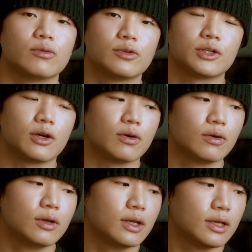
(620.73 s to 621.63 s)
So
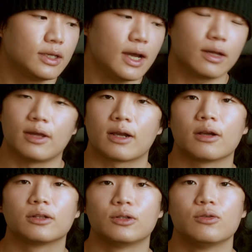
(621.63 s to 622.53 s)
yeah, that
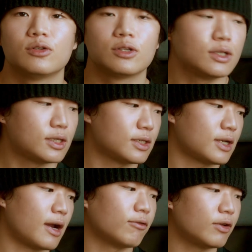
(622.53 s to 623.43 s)
concludes this
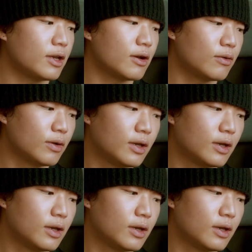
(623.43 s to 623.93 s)
entire video.